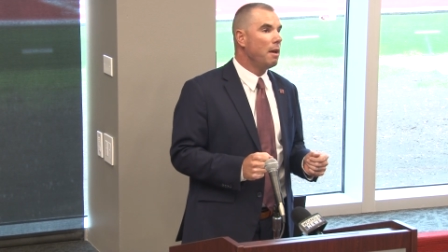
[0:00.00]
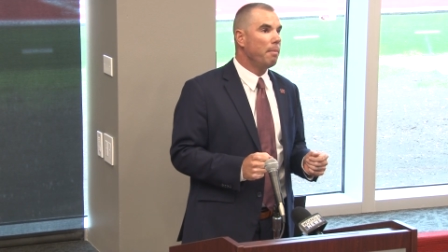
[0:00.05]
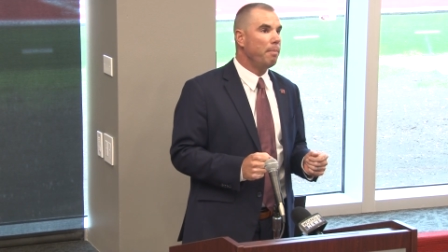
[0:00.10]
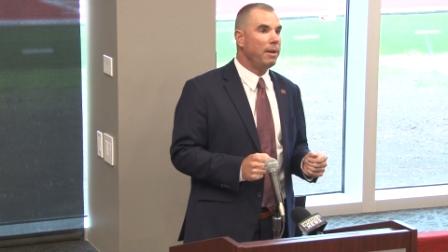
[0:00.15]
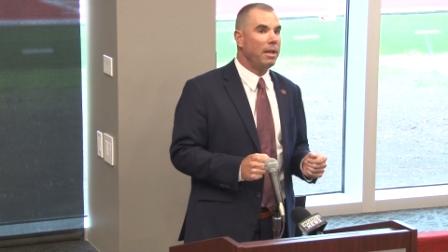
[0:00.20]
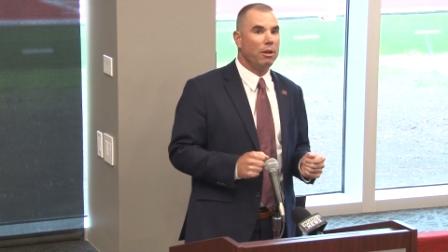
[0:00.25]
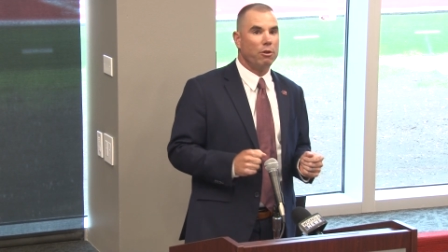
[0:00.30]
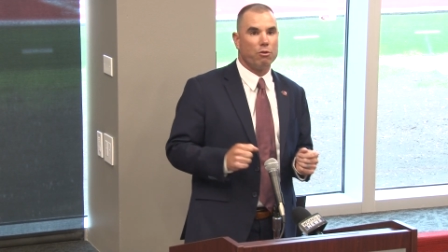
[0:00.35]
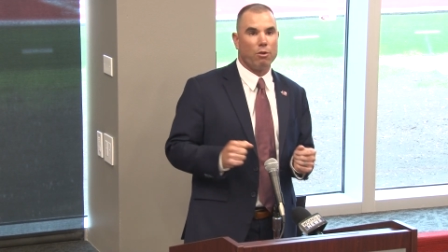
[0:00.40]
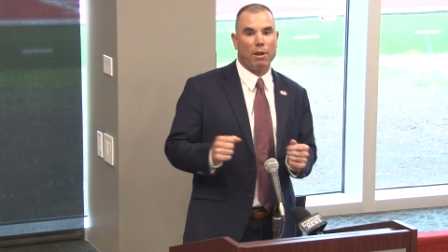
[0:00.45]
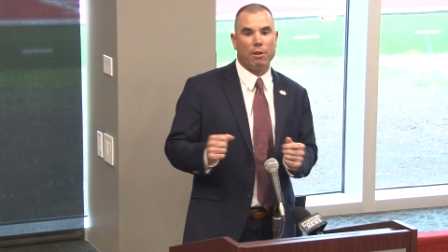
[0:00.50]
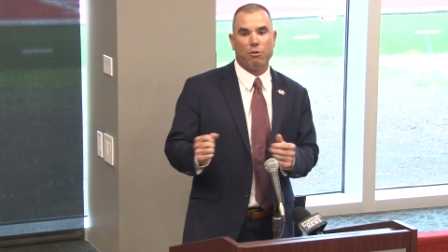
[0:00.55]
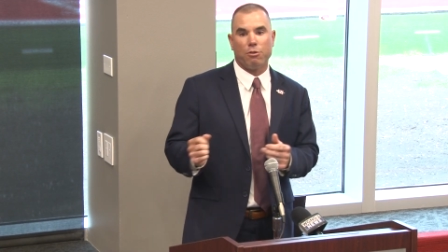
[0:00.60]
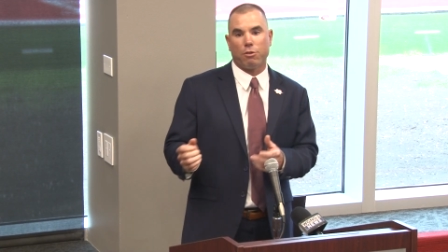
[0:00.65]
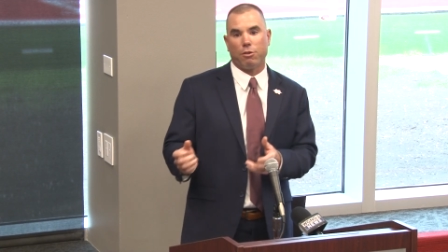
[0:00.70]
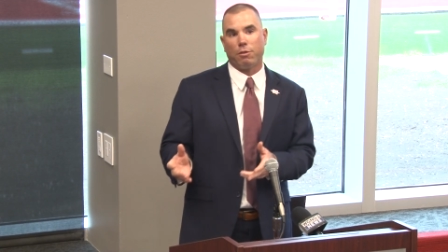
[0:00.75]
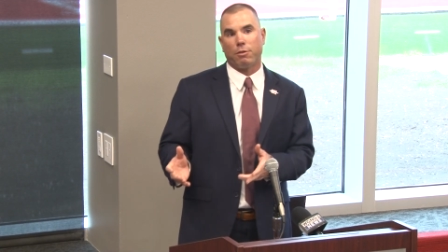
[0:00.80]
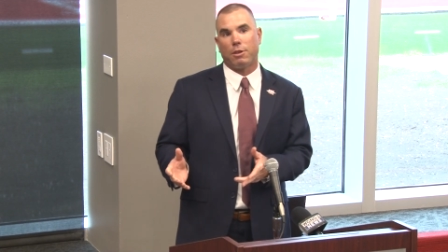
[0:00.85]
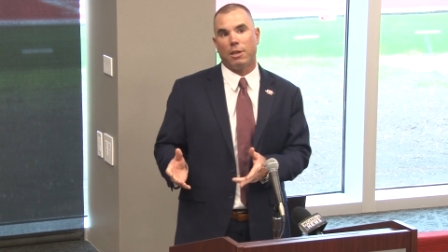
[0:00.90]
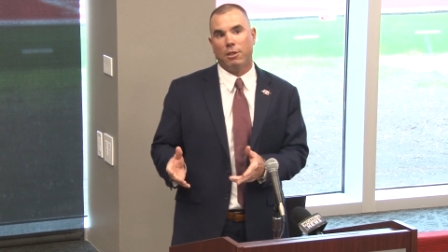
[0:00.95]
being
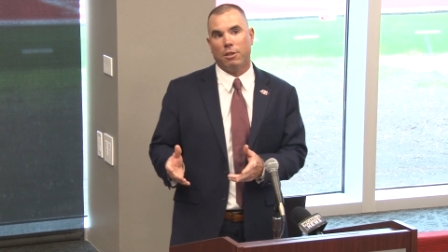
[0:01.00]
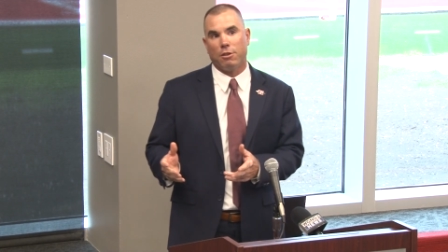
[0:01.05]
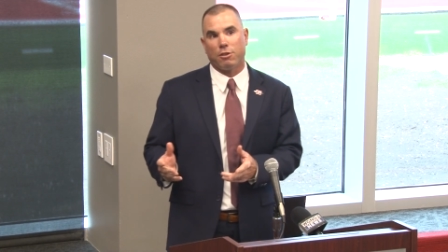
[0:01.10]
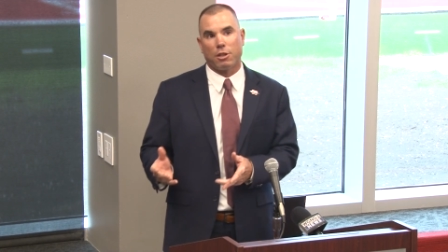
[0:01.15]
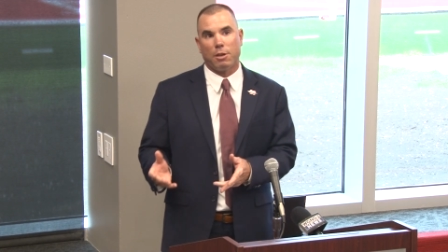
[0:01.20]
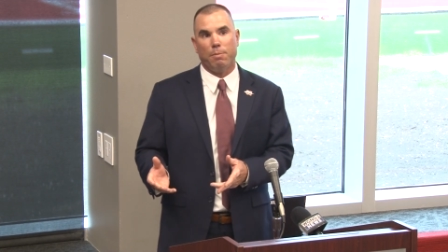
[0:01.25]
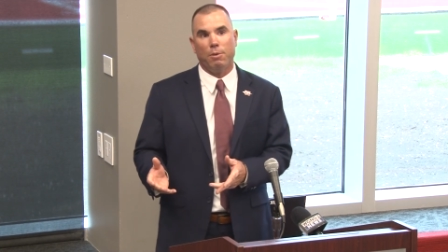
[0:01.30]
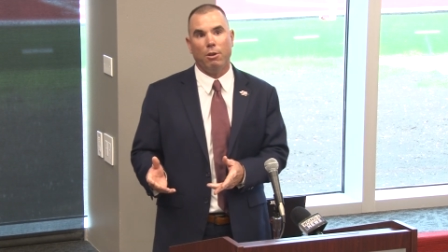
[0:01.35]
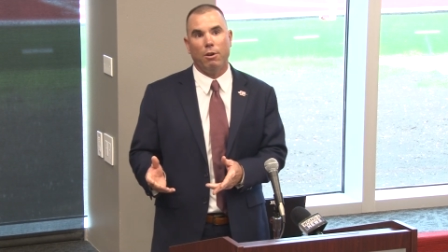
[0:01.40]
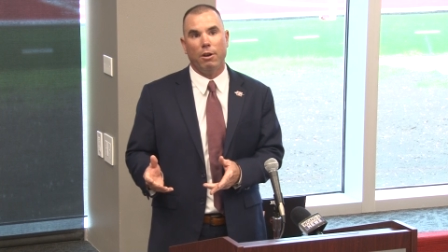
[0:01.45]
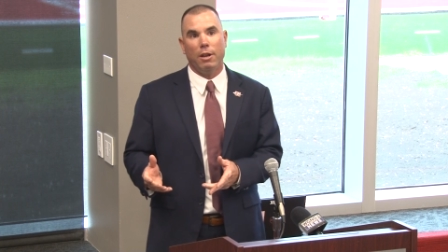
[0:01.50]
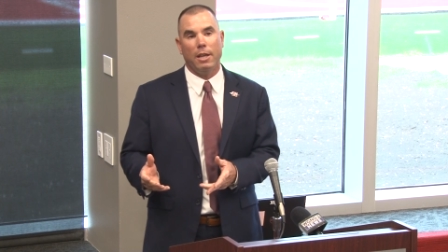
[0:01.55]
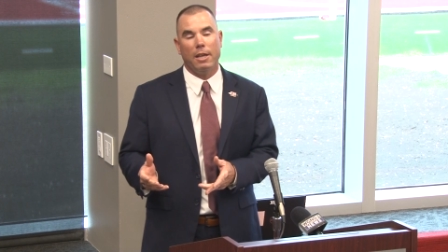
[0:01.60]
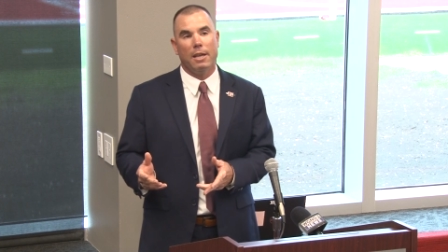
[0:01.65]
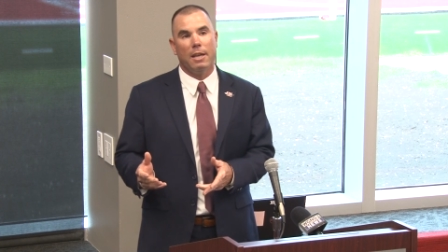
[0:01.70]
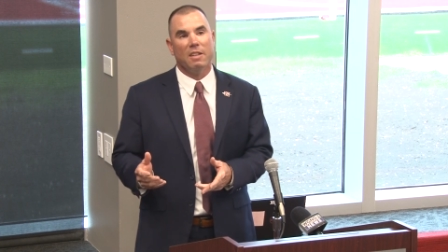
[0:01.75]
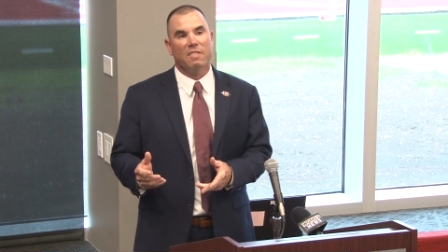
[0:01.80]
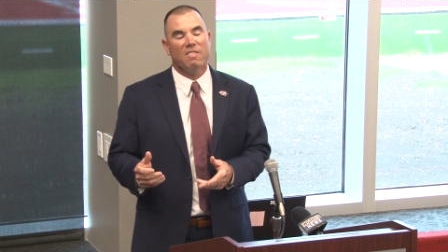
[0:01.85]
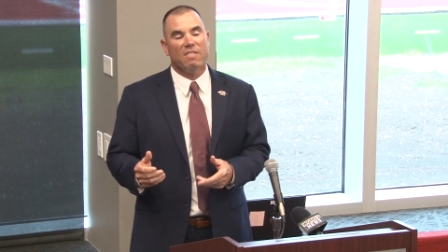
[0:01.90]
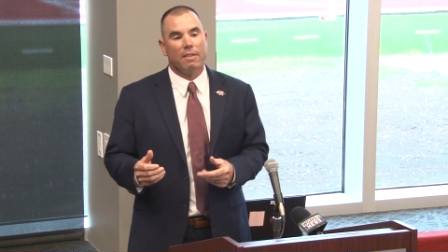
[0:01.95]
entrenched in this community,
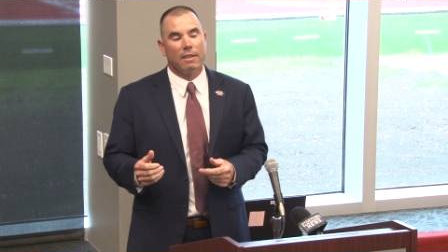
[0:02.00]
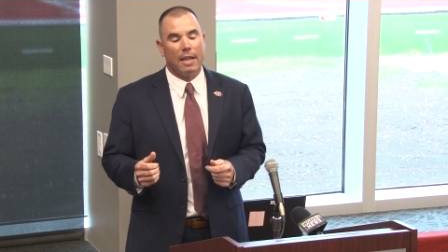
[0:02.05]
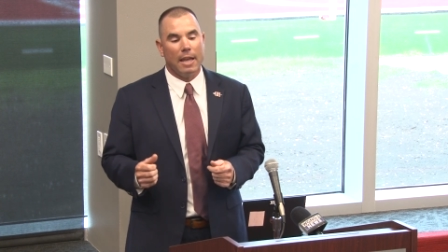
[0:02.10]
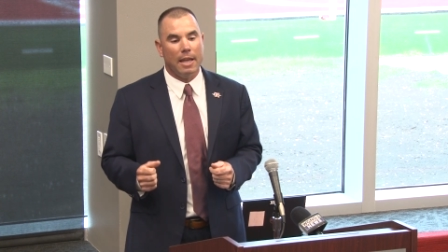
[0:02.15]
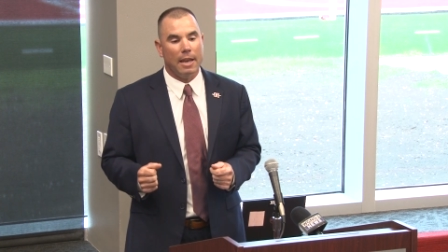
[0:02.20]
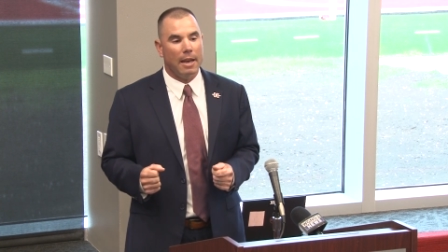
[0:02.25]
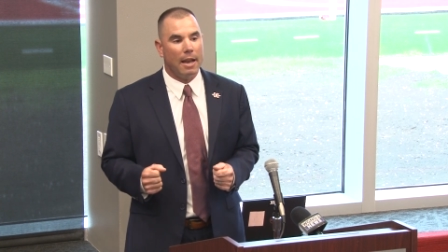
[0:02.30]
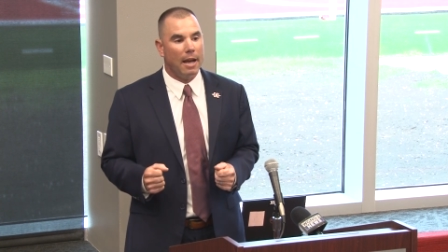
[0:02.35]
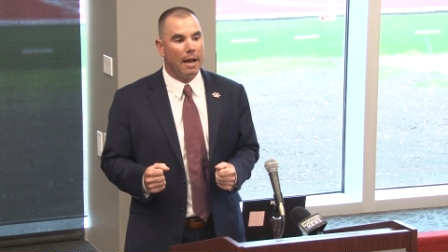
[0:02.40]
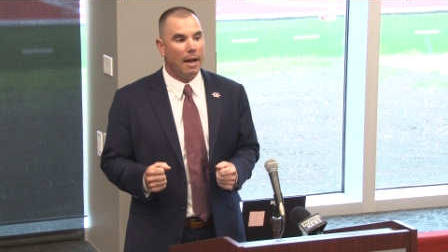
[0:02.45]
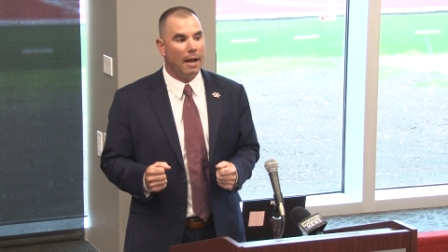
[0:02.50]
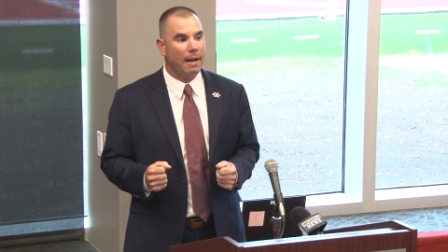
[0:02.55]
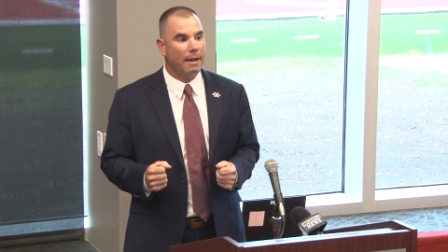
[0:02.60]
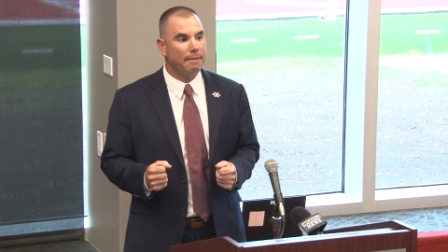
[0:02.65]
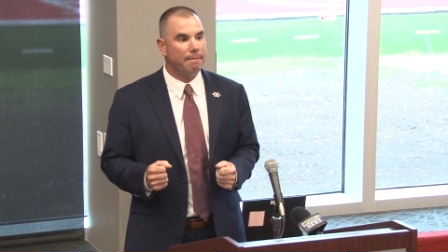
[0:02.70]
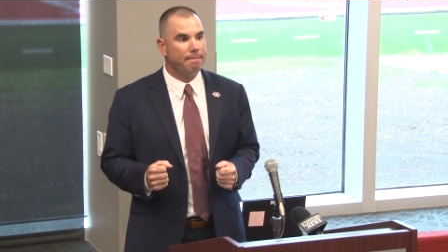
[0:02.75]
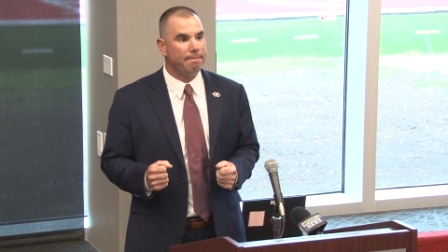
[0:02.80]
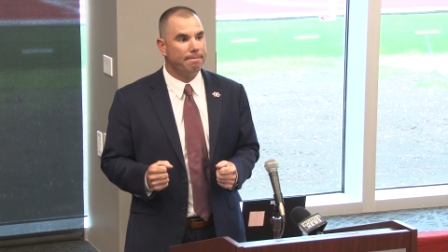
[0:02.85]
and uh,